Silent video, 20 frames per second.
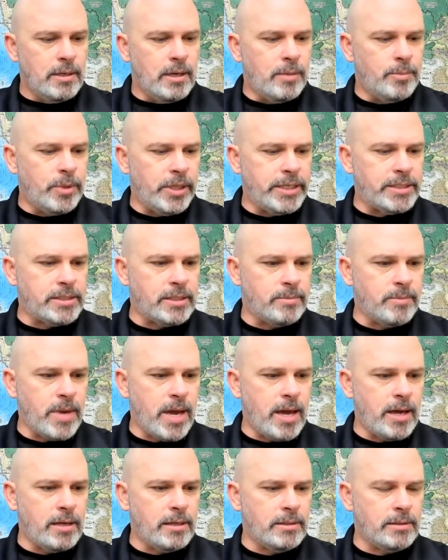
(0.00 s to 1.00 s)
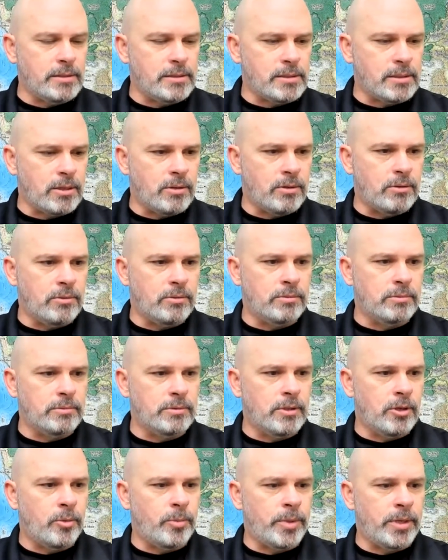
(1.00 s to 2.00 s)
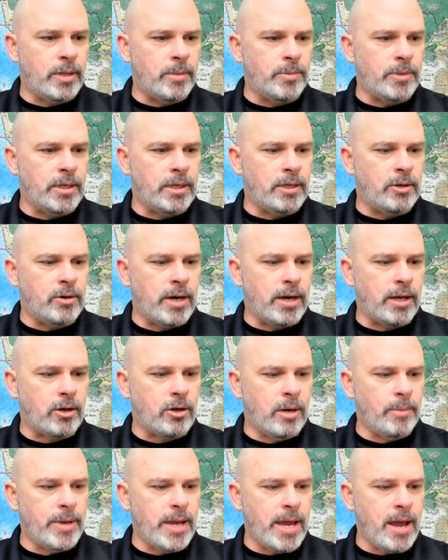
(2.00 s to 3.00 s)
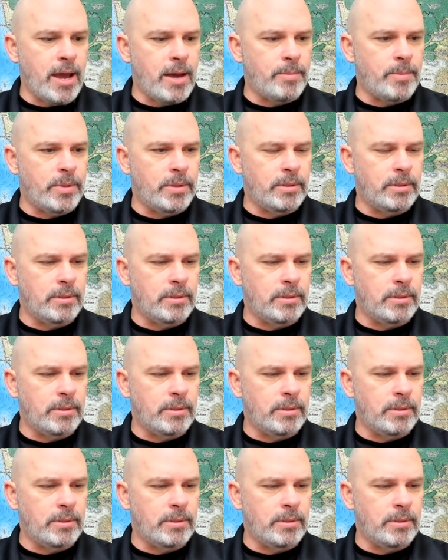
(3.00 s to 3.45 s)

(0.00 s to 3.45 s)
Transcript: a place in May, so open up the Credit Karma app.